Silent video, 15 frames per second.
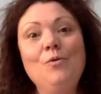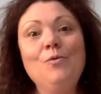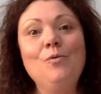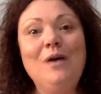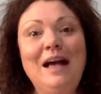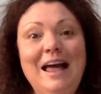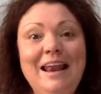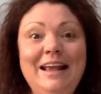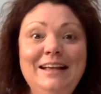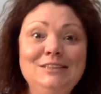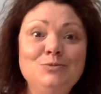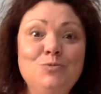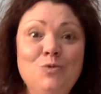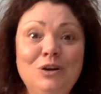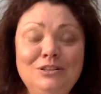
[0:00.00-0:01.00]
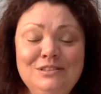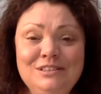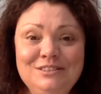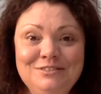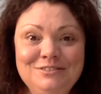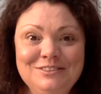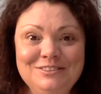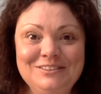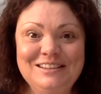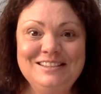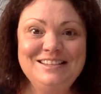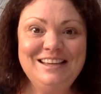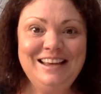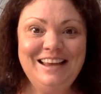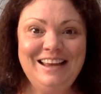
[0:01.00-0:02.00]
Well, it's wonderful
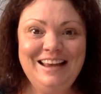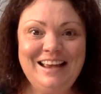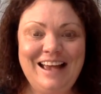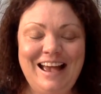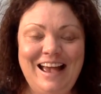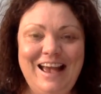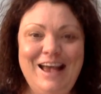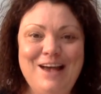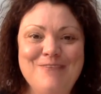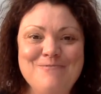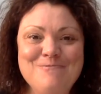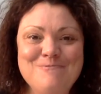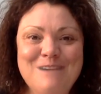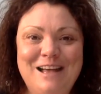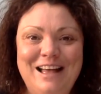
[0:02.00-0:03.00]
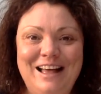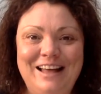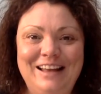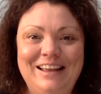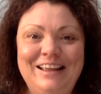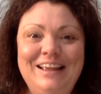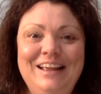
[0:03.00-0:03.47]
to hear how well